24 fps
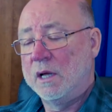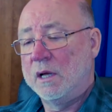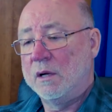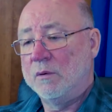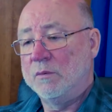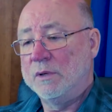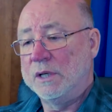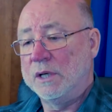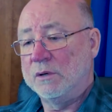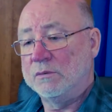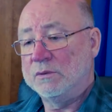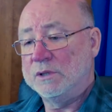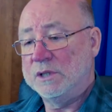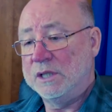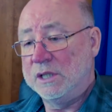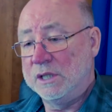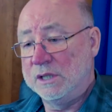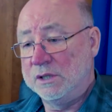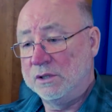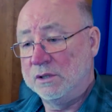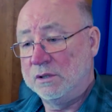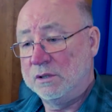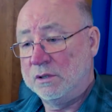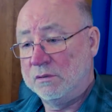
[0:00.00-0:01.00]
we don't
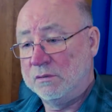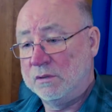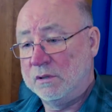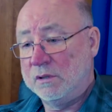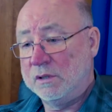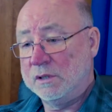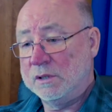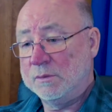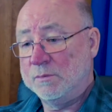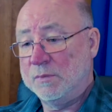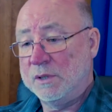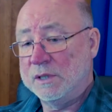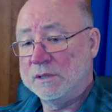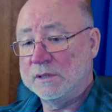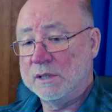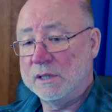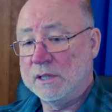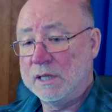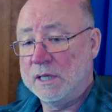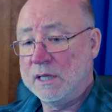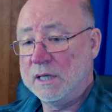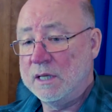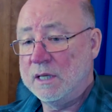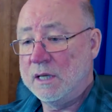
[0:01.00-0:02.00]
teach it
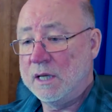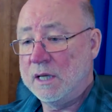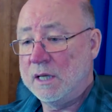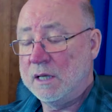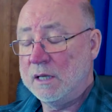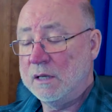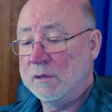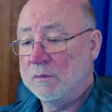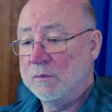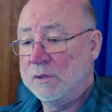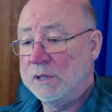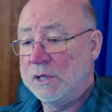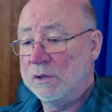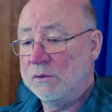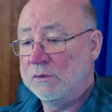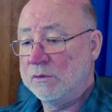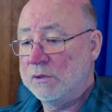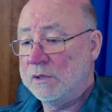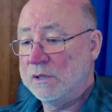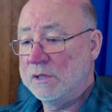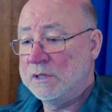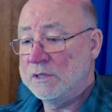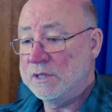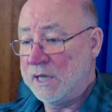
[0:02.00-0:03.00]
explicitly, uh, we don't
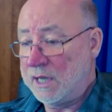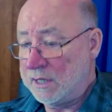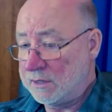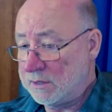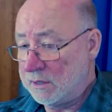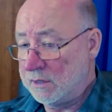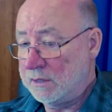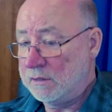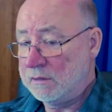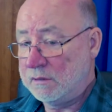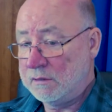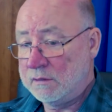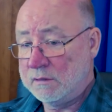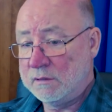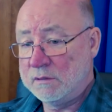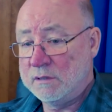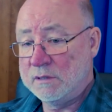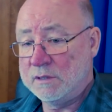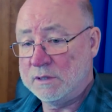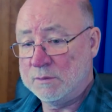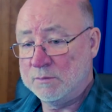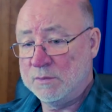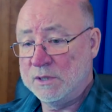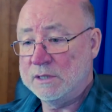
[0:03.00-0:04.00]
assess it
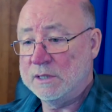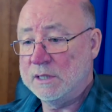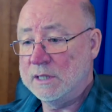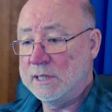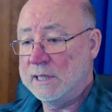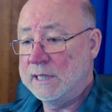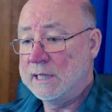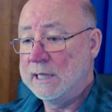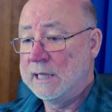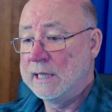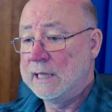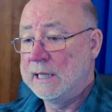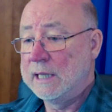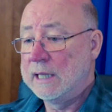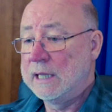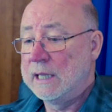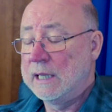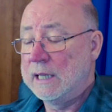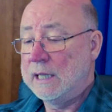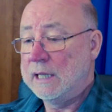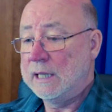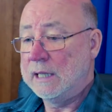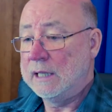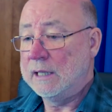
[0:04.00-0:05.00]
explicitly.
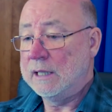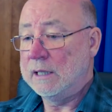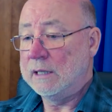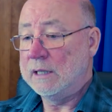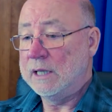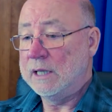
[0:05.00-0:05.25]
Uh,